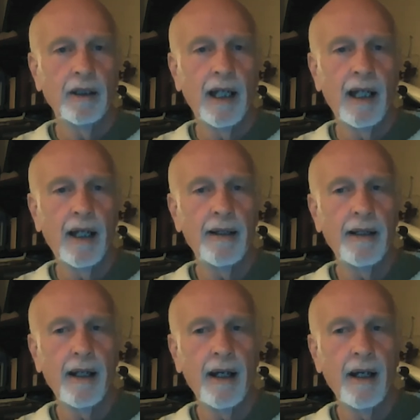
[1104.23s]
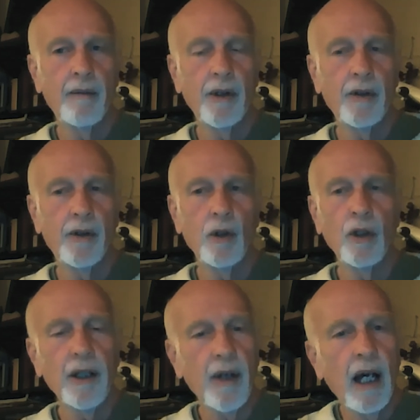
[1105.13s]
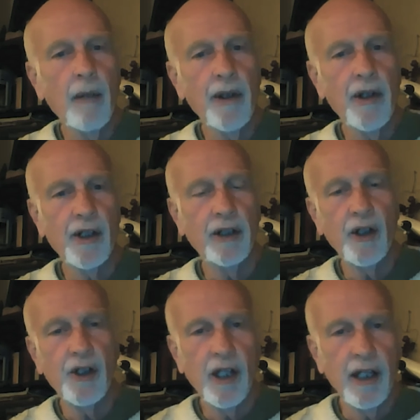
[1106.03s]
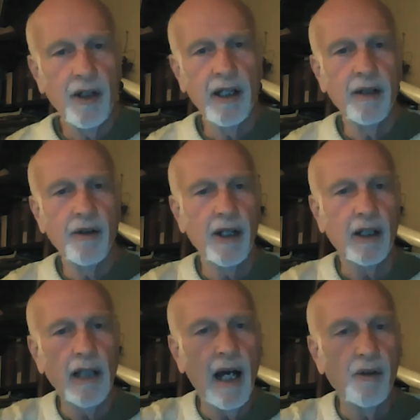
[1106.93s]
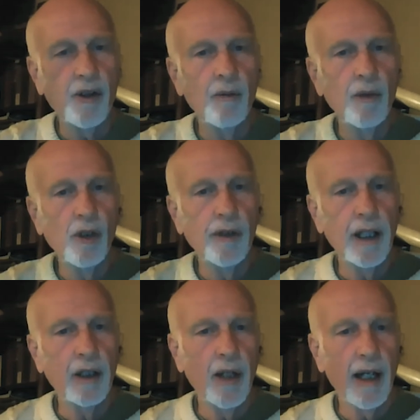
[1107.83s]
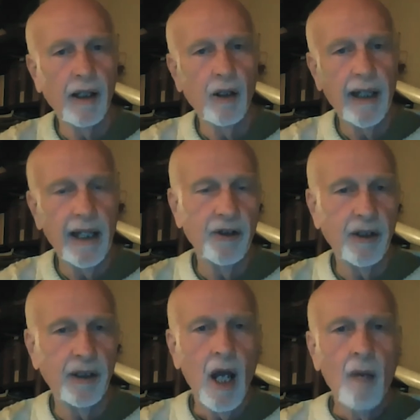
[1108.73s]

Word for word: and um, so you look at the up at the sun, you see the, the clouds moving against it.